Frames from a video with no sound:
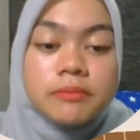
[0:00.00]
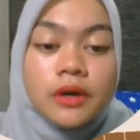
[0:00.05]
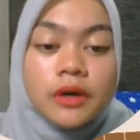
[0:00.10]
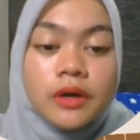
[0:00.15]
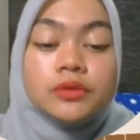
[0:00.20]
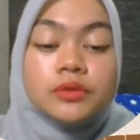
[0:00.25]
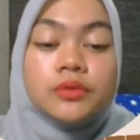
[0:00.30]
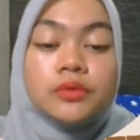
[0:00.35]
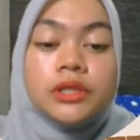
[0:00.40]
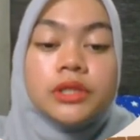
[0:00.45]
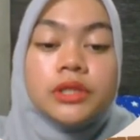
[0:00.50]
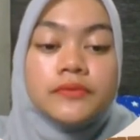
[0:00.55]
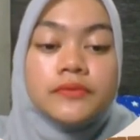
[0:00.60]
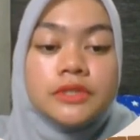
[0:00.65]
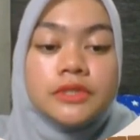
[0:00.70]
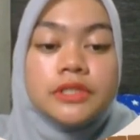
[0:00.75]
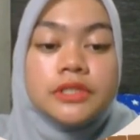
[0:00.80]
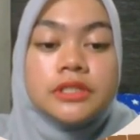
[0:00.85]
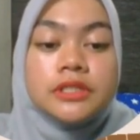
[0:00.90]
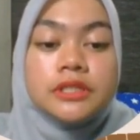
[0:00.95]
21st
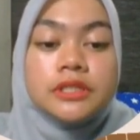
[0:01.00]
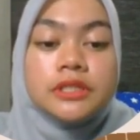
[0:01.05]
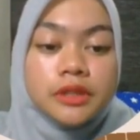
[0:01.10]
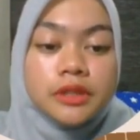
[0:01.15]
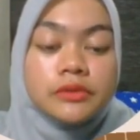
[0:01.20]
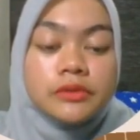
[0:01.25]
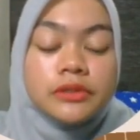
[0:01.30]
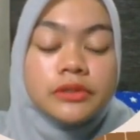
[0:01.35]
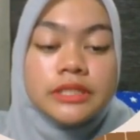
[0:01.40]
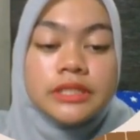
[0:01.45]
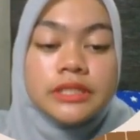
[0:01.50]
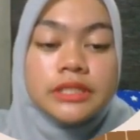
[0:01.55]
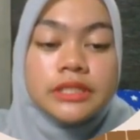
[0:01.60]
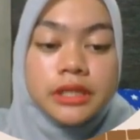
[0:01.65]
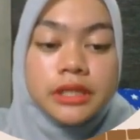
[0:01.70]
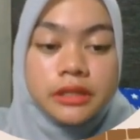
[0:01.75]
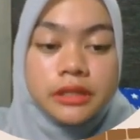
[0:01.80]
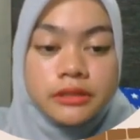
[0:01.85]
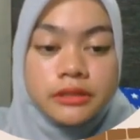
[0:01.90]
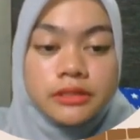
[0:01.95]
century
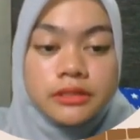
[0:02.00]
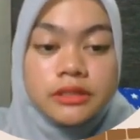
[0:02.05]
skills,